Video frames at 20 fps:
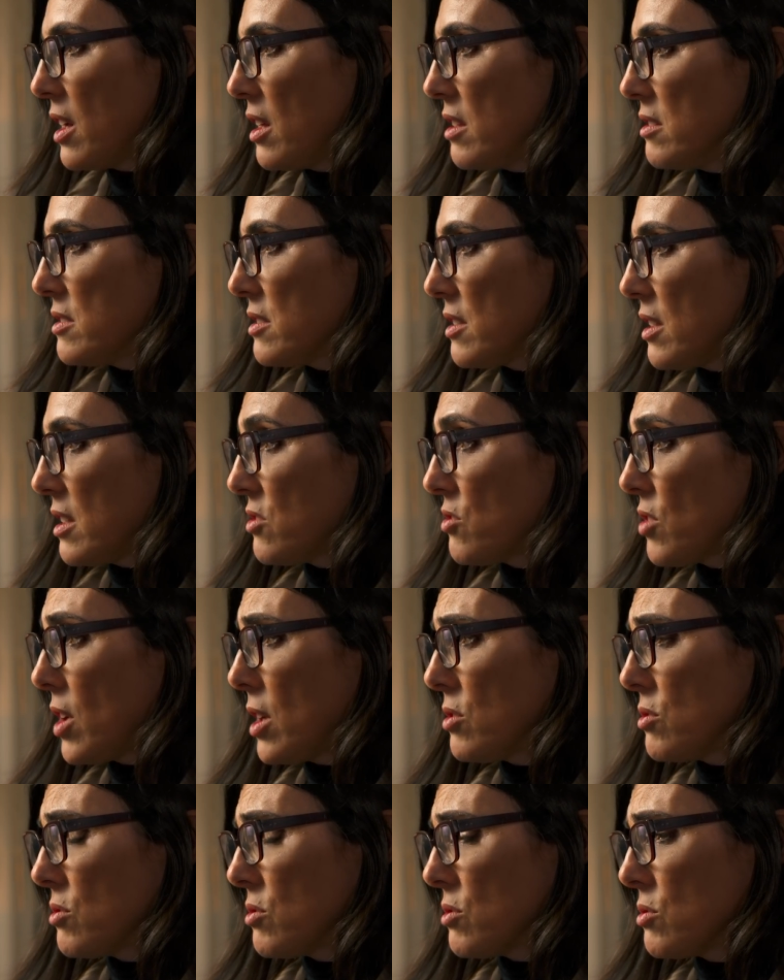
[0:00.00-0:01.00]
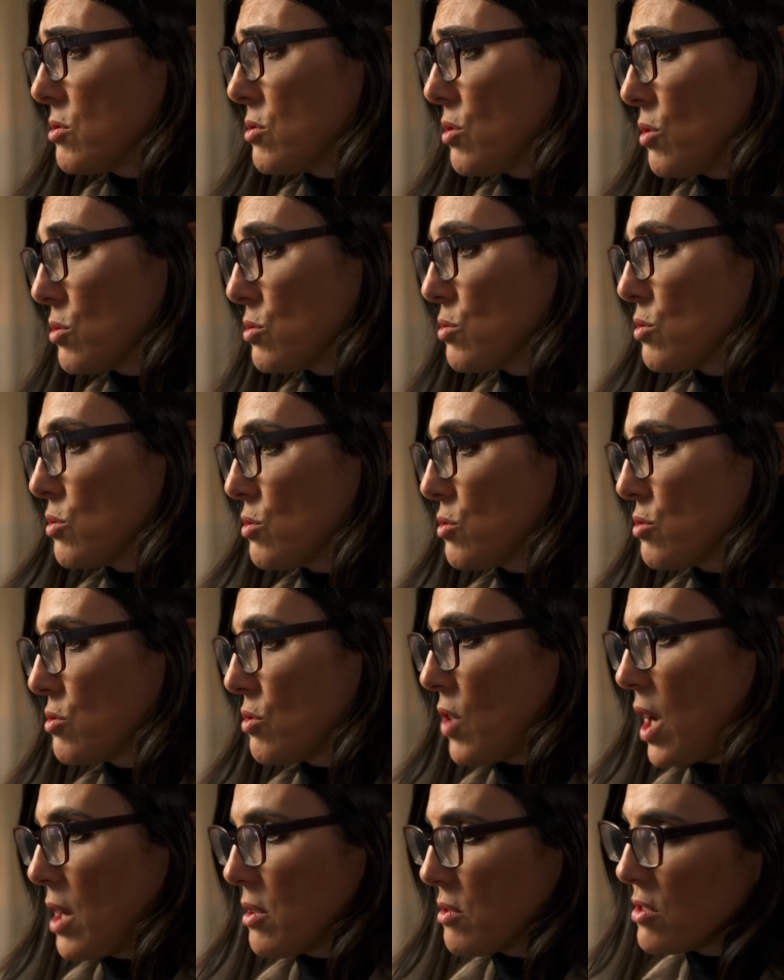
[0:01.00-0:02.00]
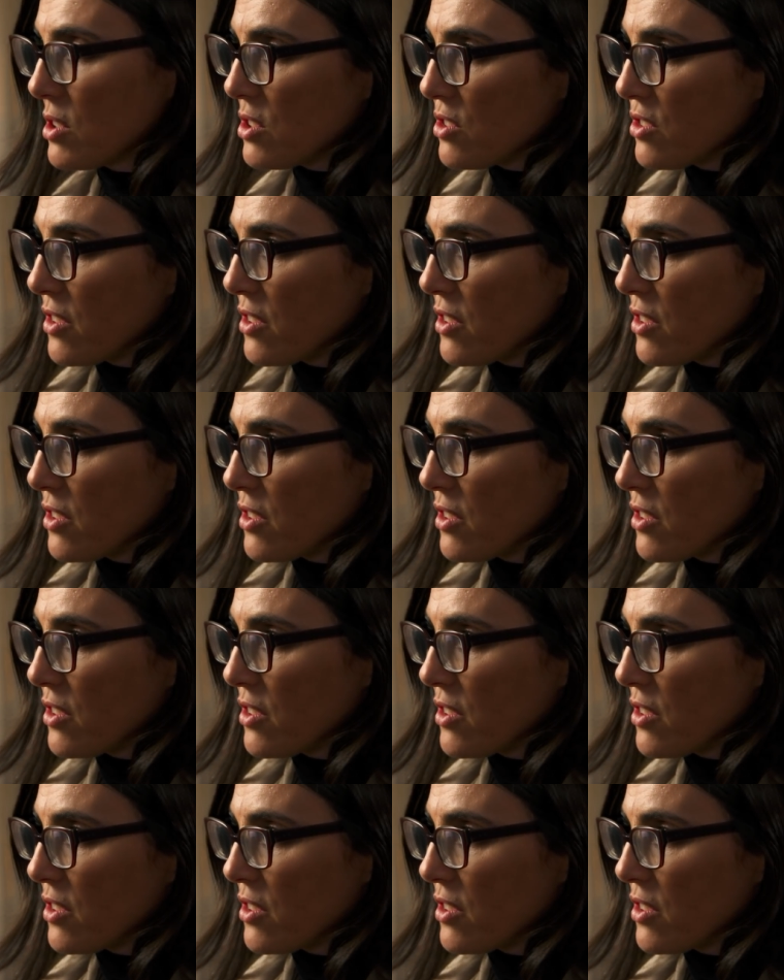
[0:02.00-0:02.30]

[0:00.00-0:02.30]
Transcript: and, and trying to talk to also outreach